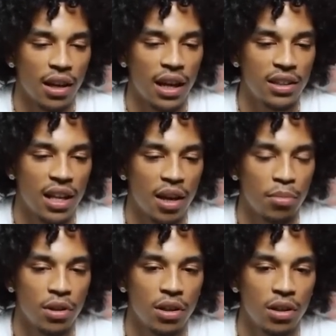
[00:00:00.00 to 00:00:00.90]
like that,
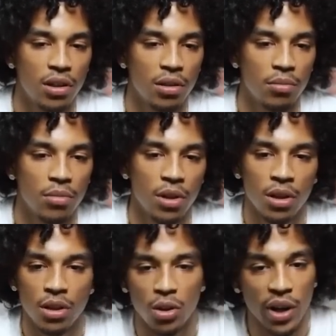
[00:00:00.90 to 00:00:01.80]
but. Um,
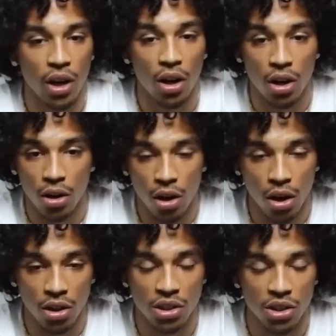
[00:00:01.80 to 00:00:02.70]
the way our,
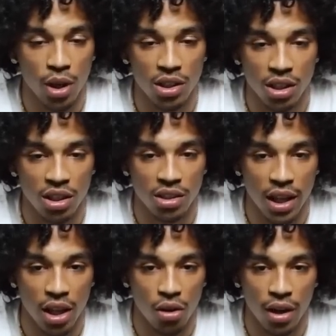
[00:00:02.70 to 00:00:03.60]
our situation is
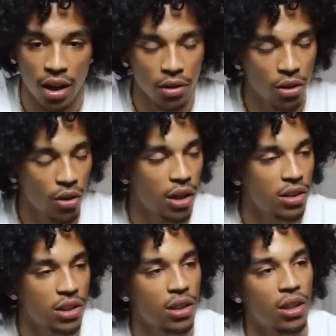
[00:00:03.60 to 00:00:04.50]
now, though, like, you know, that
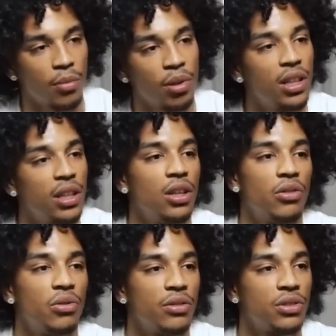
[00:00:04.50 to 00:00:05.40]
shit completely
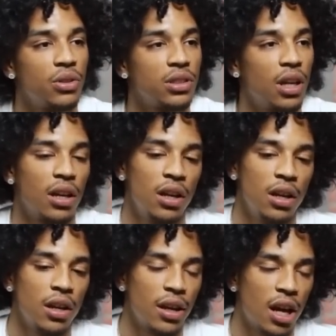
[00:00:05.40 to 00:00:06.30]
over with. So it's like,
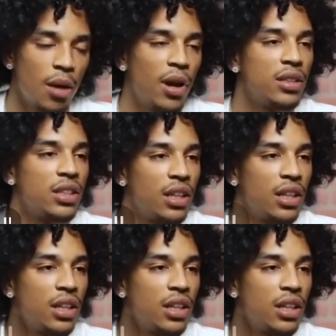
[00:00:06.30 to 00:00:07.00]
uh, now I'm gonna have to I was